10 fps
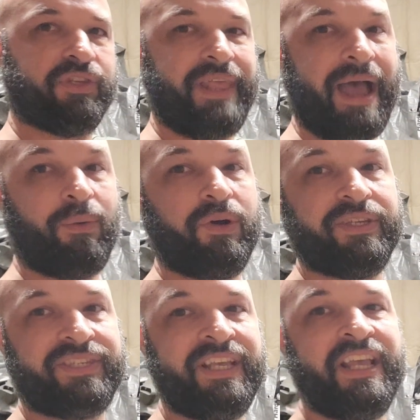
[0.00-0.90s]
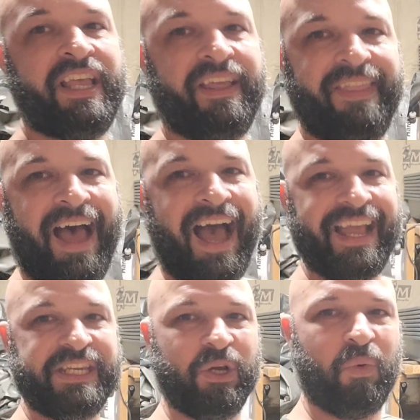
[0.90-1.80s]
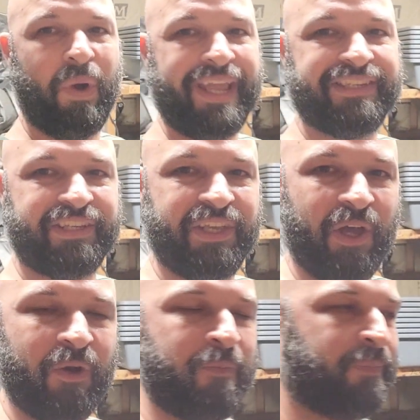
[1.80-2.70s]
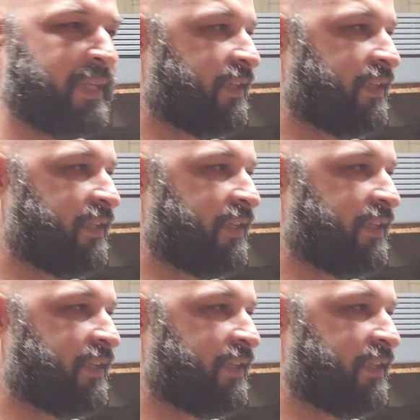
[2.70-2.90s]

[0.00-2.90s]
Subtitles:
So that was the ideal way to go.